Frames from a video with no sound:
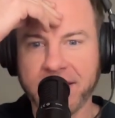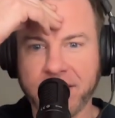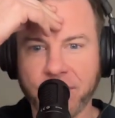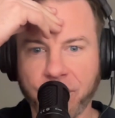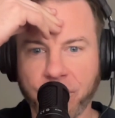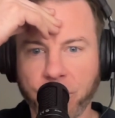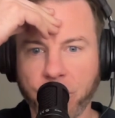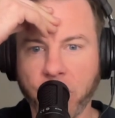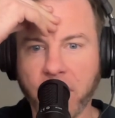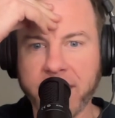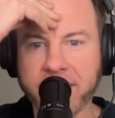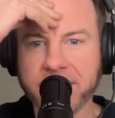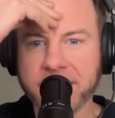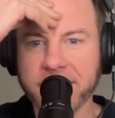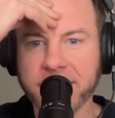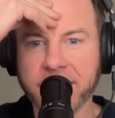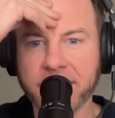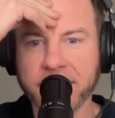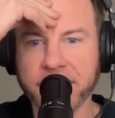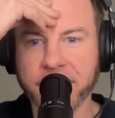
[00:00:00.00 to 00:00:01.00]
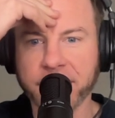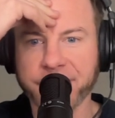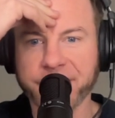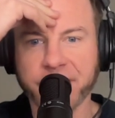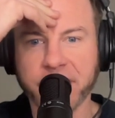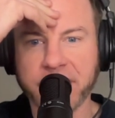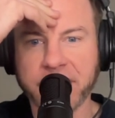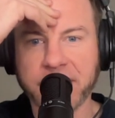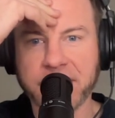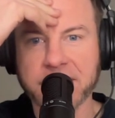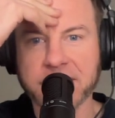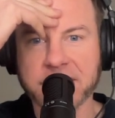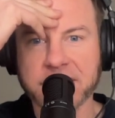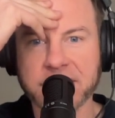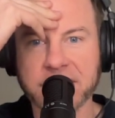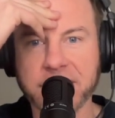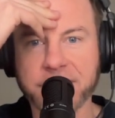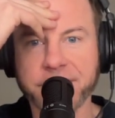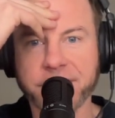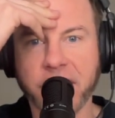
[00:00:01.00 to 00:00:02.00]
what the frick is
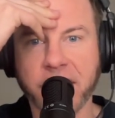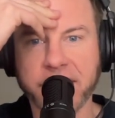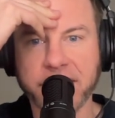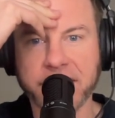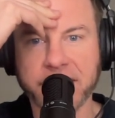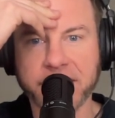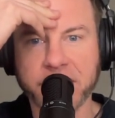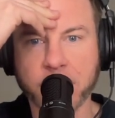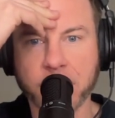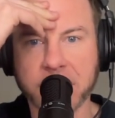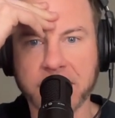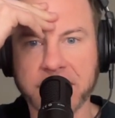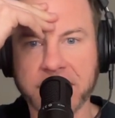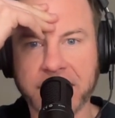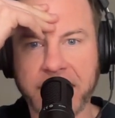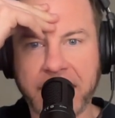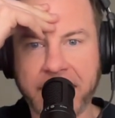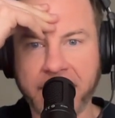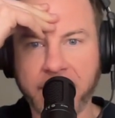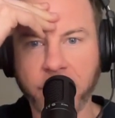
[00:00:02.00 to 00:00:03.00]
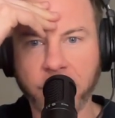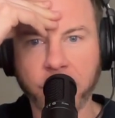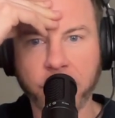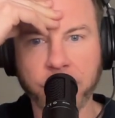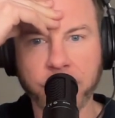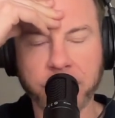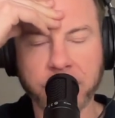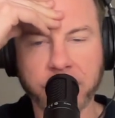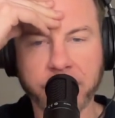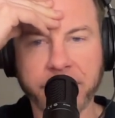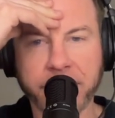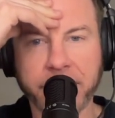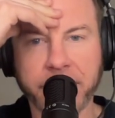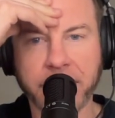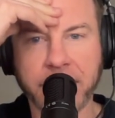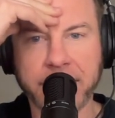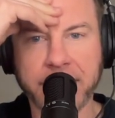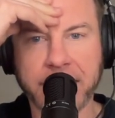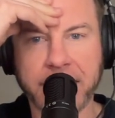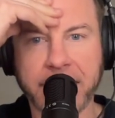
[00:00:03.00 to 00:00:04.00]
he fighting in the beginning? Hell
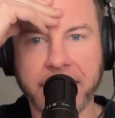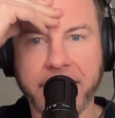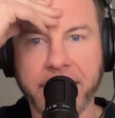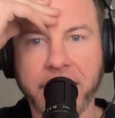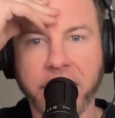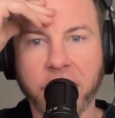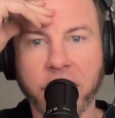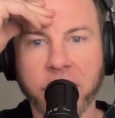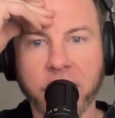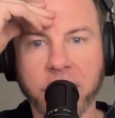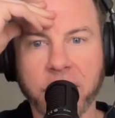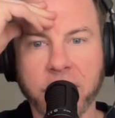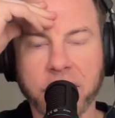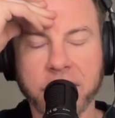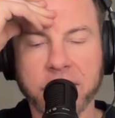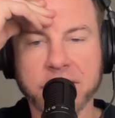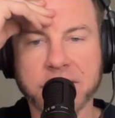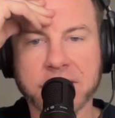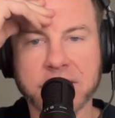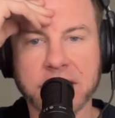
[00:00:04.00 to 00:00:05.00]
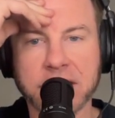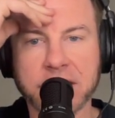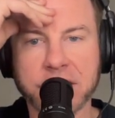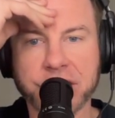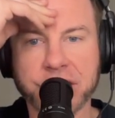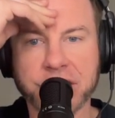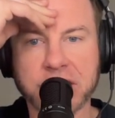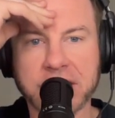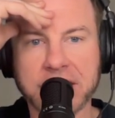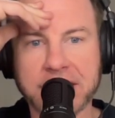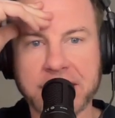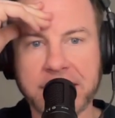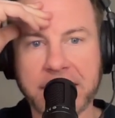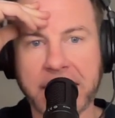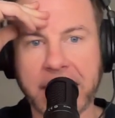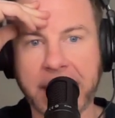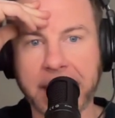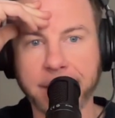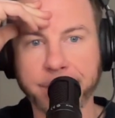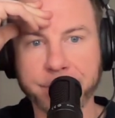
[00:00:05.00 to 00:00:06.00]
CG
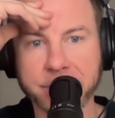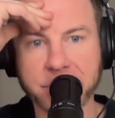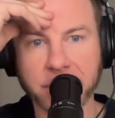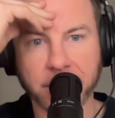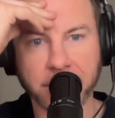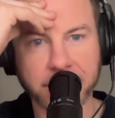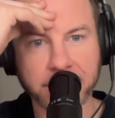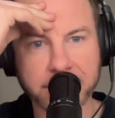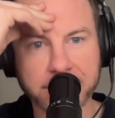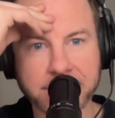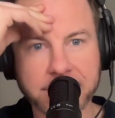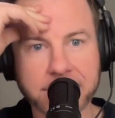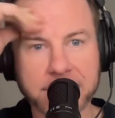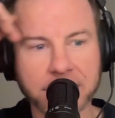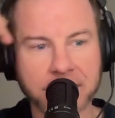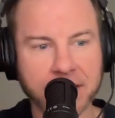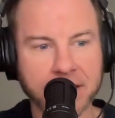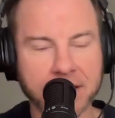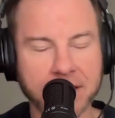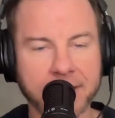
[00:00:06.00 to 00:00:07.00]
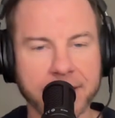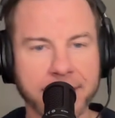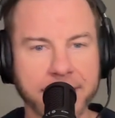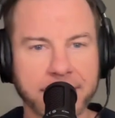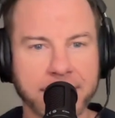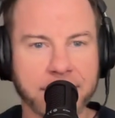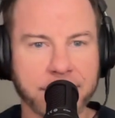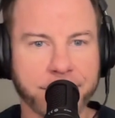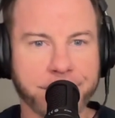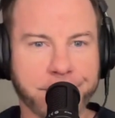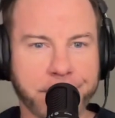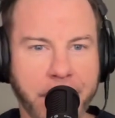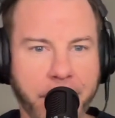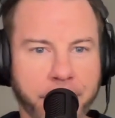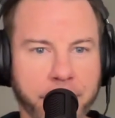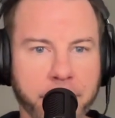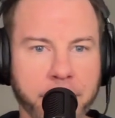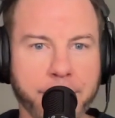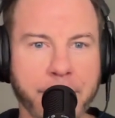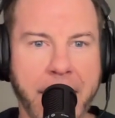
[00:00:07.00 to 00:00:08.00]
ape dogs?
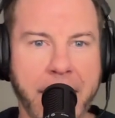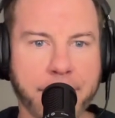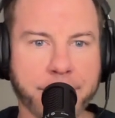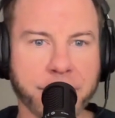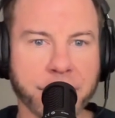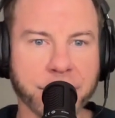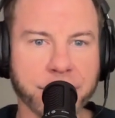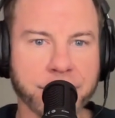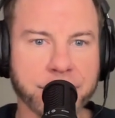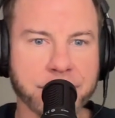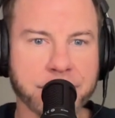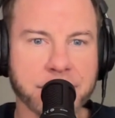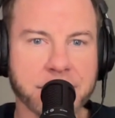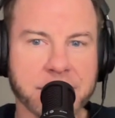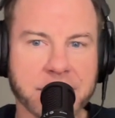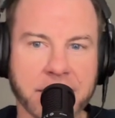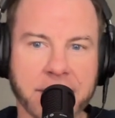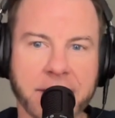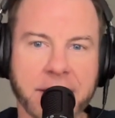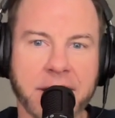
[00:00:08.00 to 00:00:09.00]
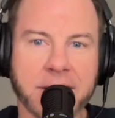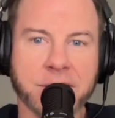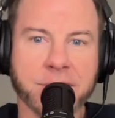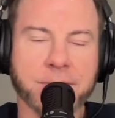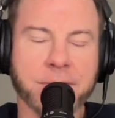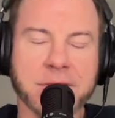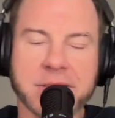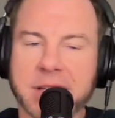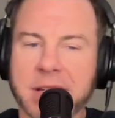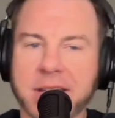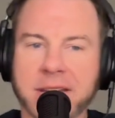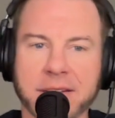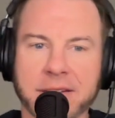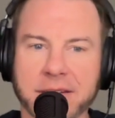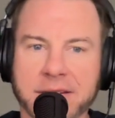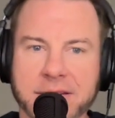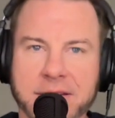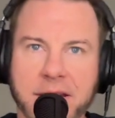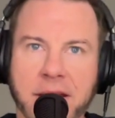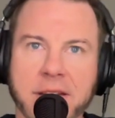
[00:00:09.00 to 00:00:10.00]
Feral baboons? It's
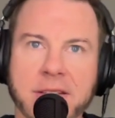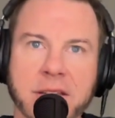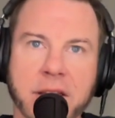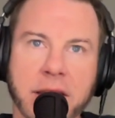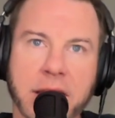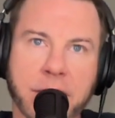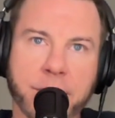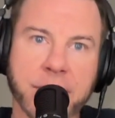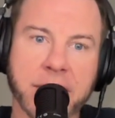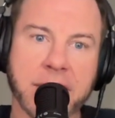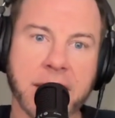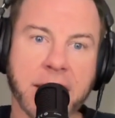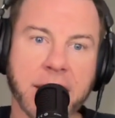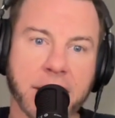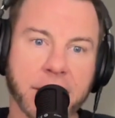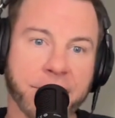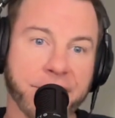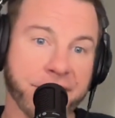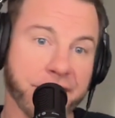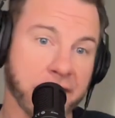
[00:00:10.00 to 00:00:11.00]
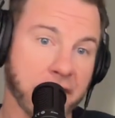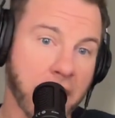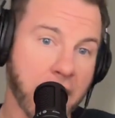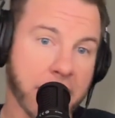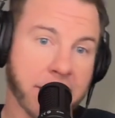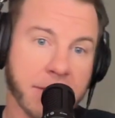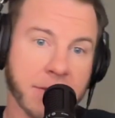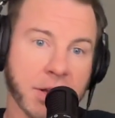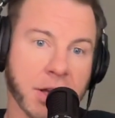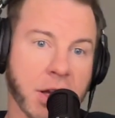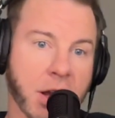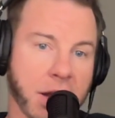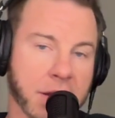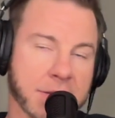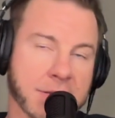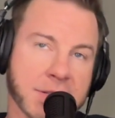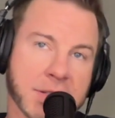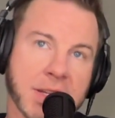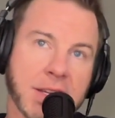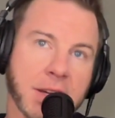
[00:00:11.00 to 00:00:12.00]
ridiculous, guys. Like, we get a flood in the
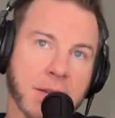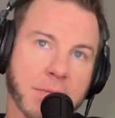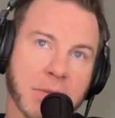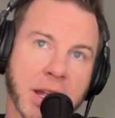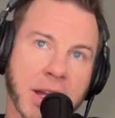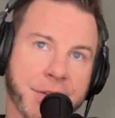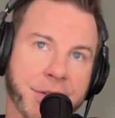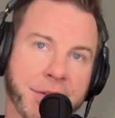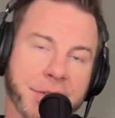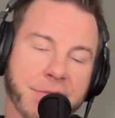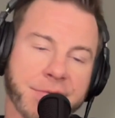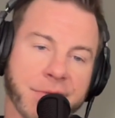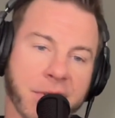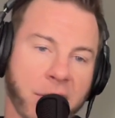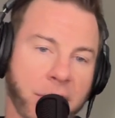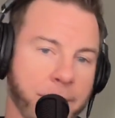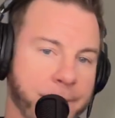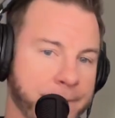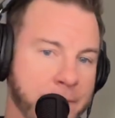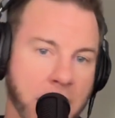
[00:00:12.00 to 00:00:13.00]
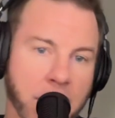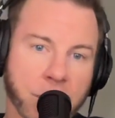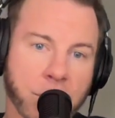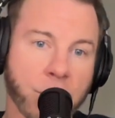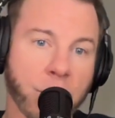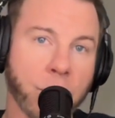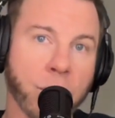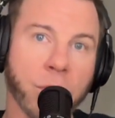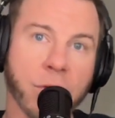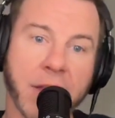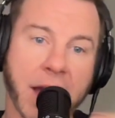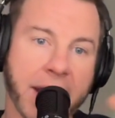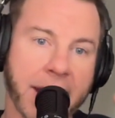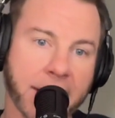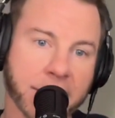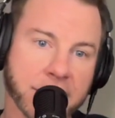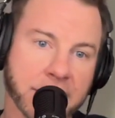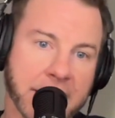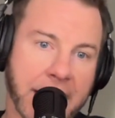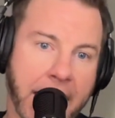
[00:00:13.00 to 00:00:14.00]
Colosseum later in the film. Cool, that
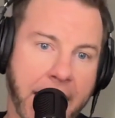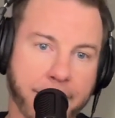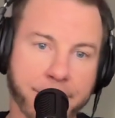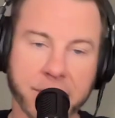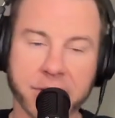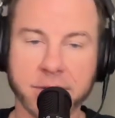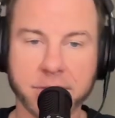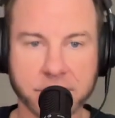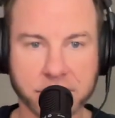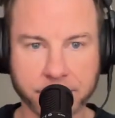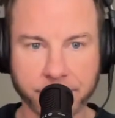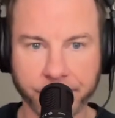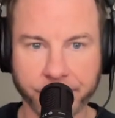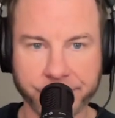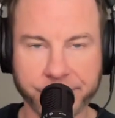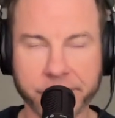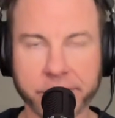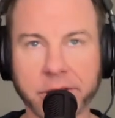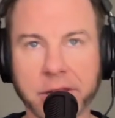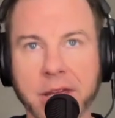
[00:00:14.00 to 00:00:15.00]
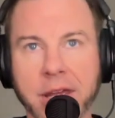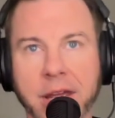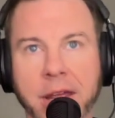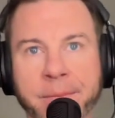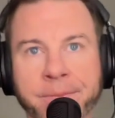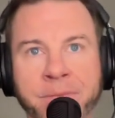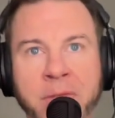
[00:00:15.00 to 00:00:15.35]
actually happened, supposedly.